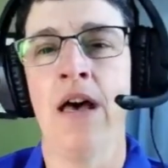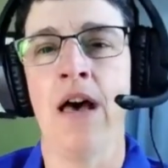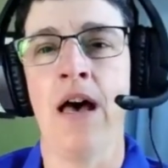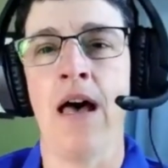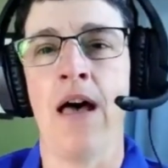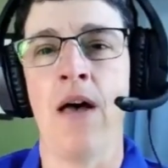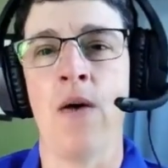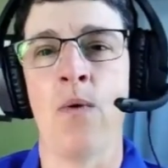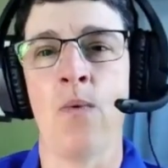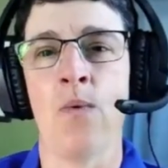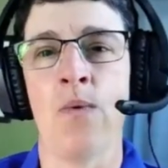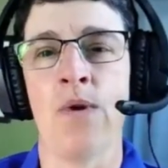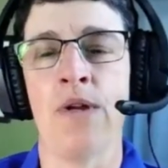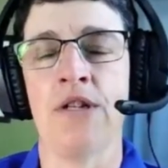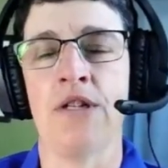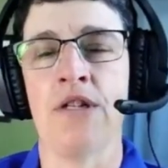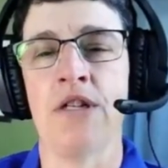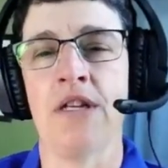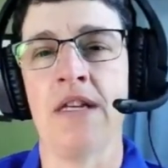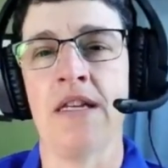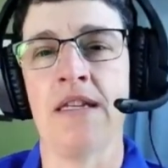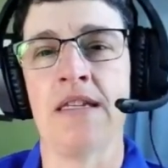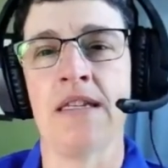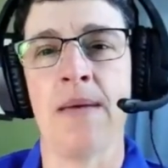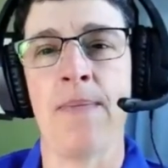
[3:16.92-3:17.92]
which
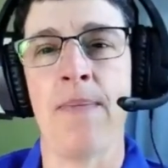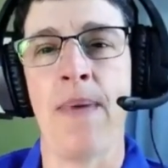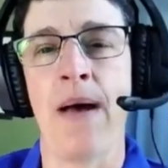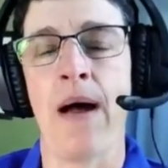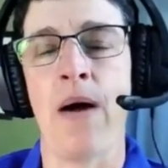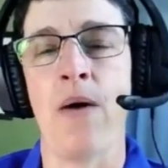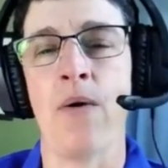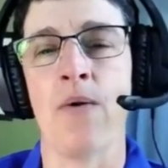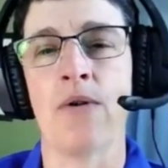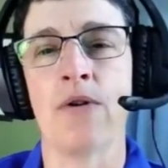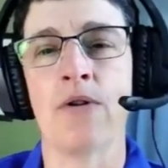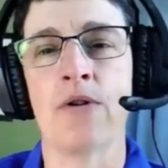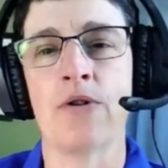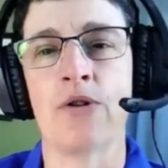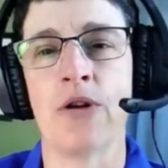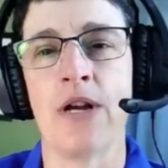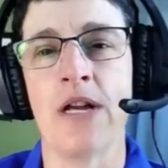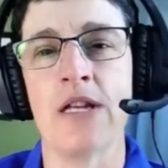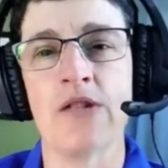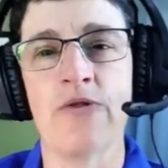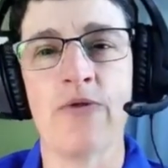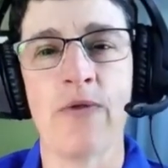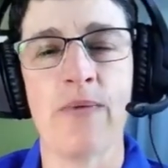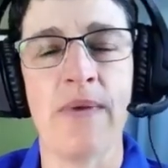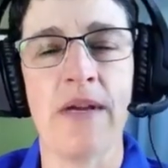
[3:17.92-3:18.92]
is about
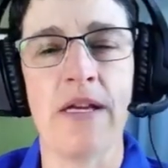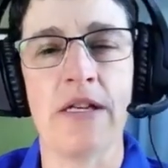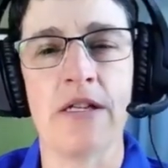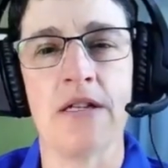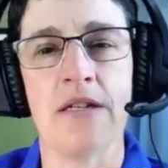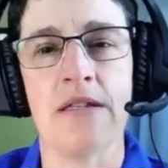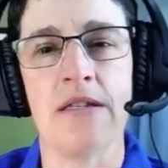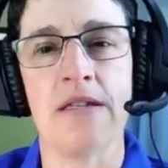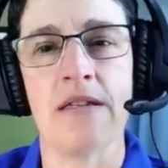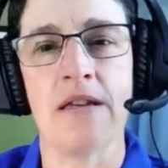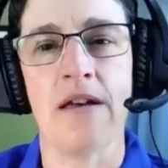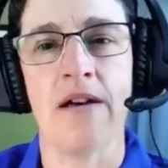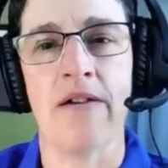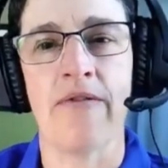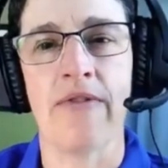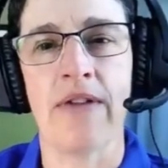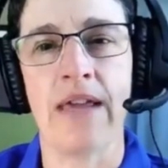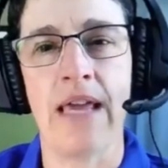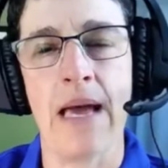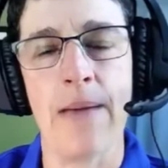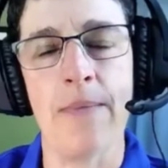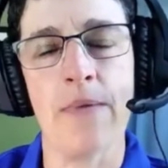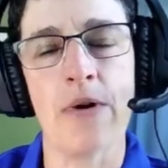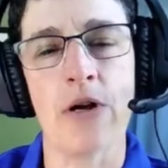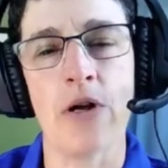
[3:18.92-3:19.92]
transformations of
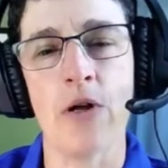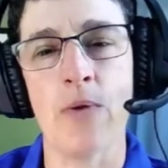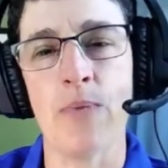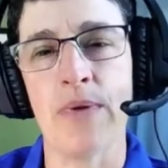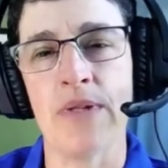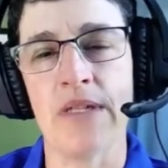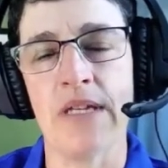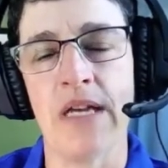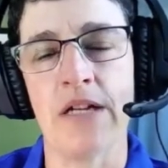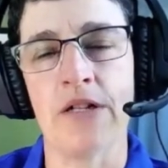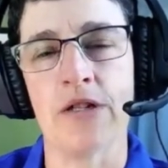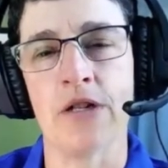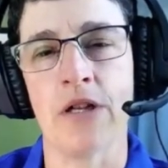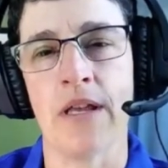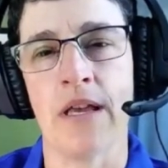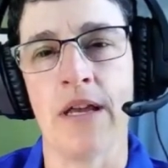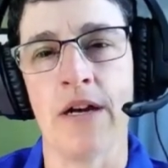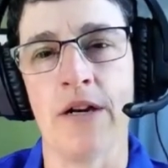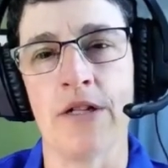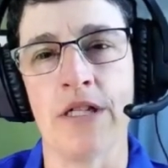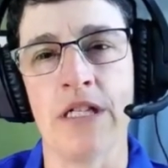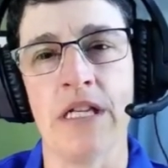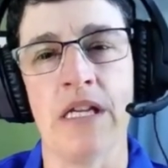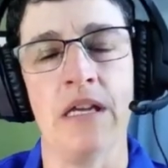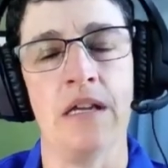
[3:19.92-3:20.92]
chemical potential
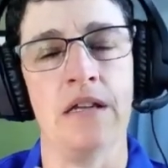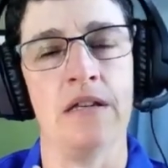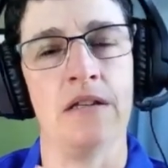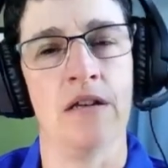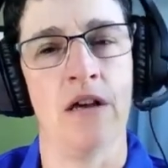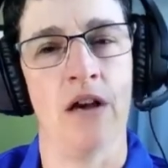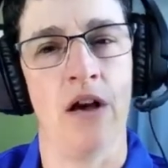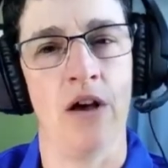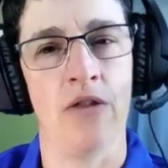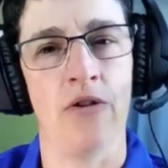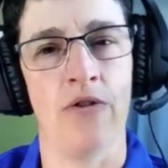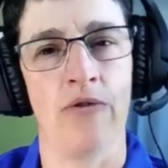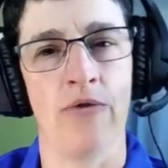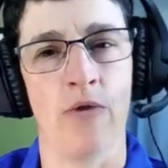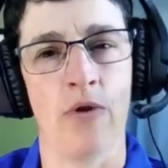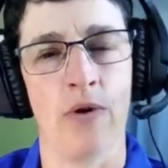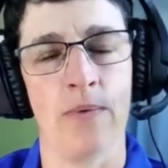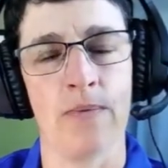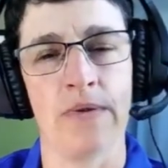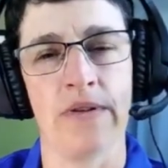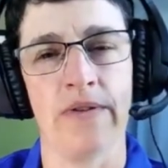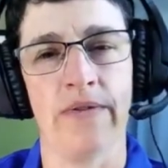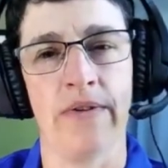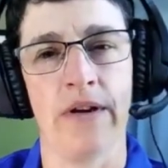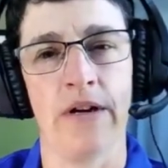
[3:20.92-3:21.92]
energy into other
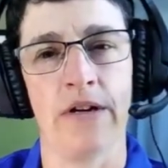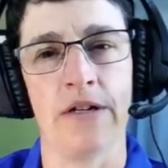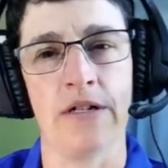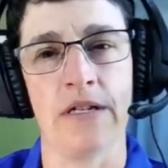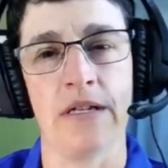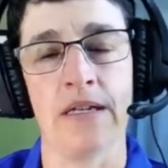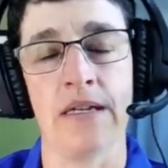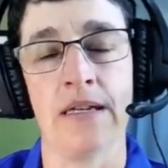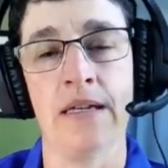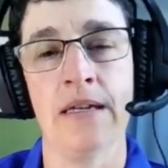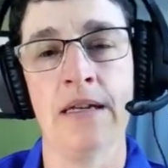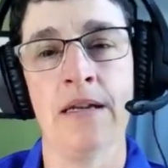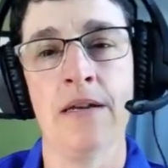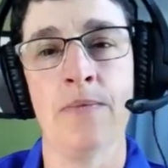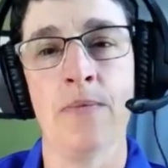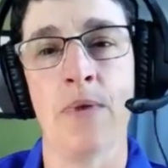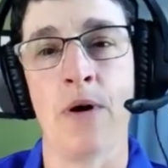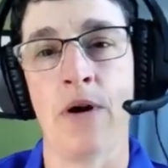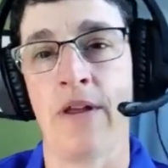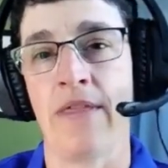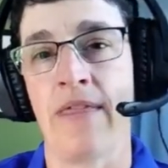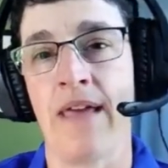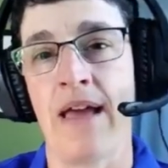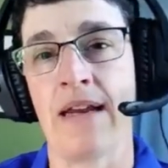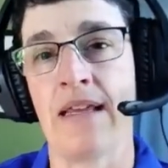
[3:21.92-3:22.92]
forms of energy.
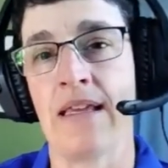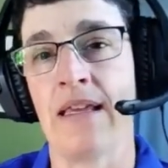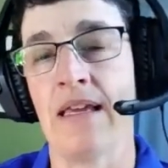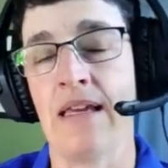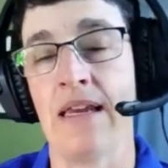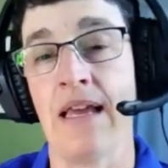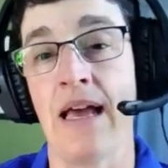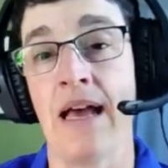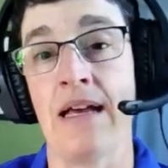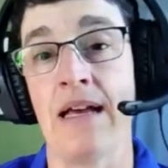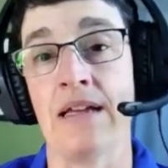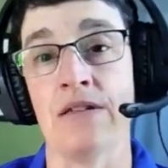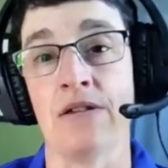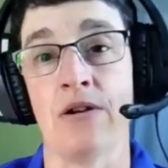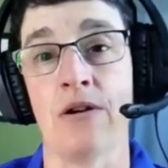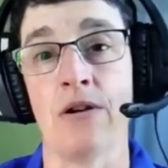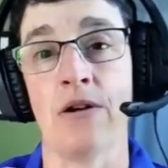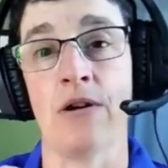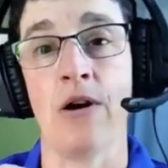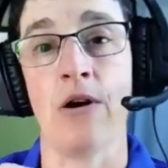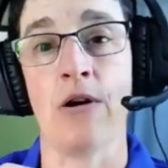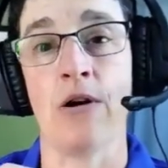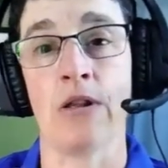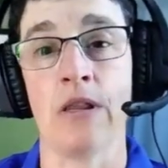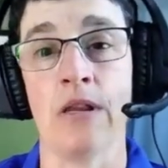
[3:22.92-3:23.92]
Part of that kit has our
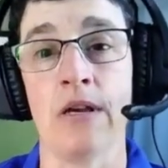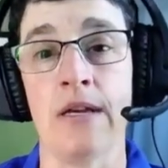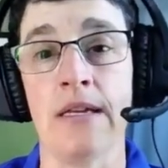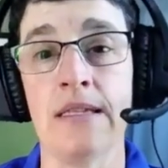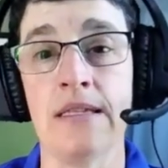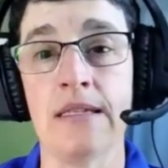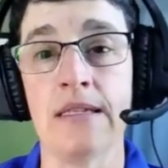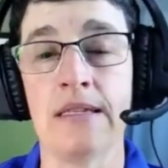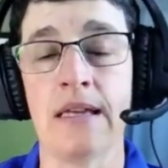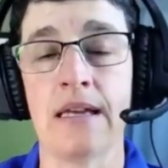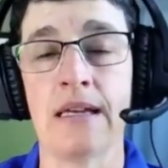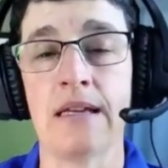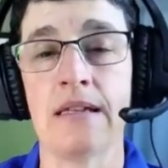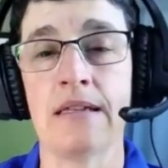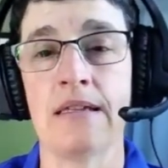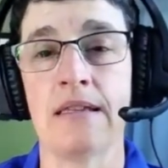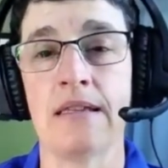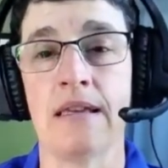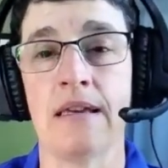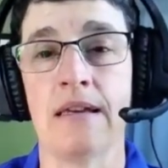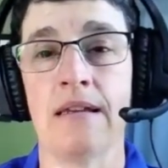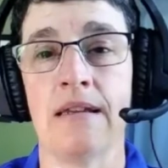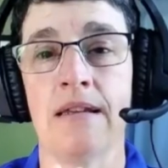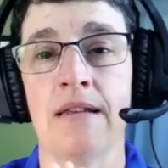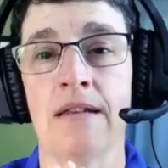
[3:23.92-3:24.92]
light sticks
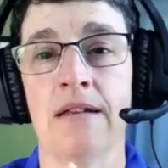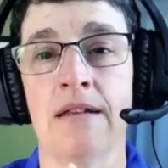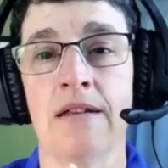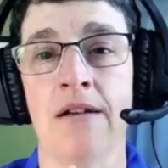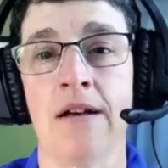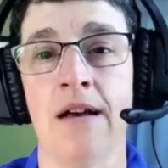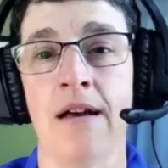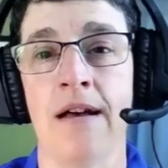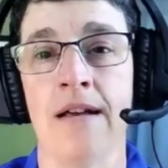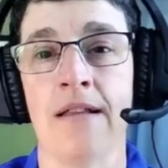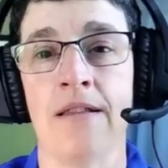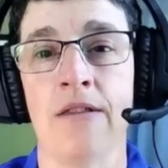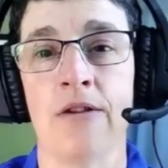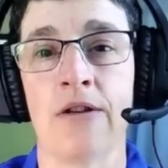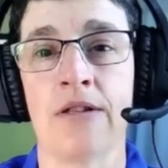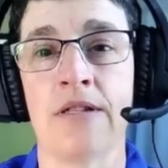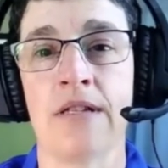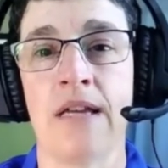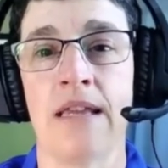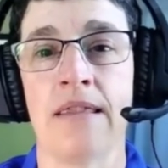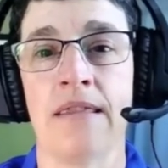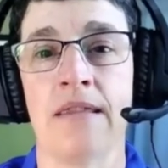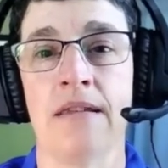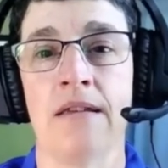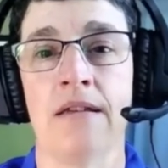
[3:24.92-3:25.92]
that looks
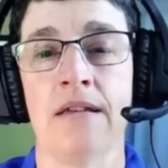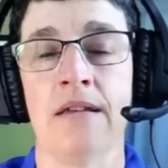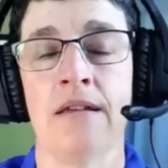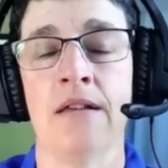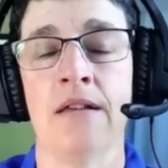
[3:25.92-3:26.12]
at the